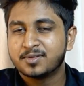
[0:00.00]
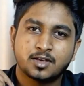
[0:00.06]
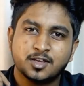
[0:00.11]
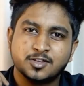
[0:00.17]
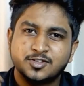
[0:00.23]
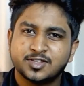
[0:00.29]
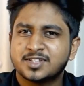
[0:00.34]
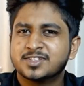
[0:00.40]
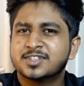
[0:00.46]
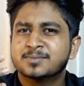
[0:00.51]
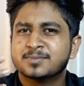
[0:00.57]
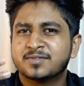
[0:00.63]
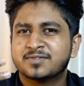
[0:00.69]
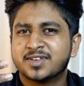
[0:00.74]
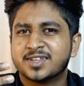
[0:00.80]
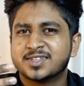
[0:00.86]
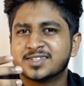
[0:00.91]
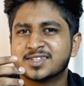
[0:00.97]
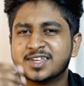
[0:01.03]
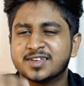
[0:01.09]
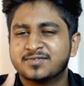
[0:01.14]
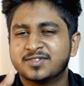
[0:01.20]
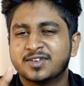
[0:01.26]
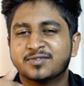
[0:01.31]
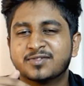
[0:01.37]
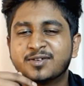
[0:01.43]
so that's it my friends
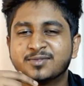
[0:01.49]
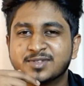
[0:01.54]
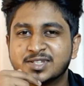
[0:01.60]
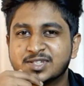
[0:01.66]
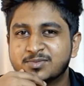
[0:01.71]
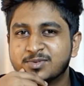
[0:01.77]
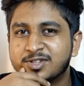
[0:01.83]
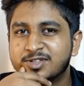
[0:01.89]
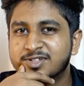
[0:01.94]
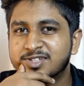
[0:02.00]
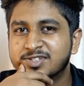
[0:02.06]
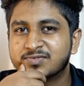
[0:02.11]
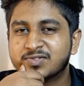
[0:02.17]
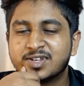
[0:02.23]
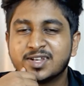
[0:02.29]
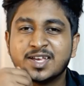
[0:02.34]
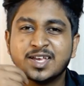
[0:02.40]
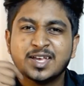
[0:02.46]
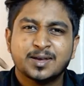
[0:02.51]
if you found this video useful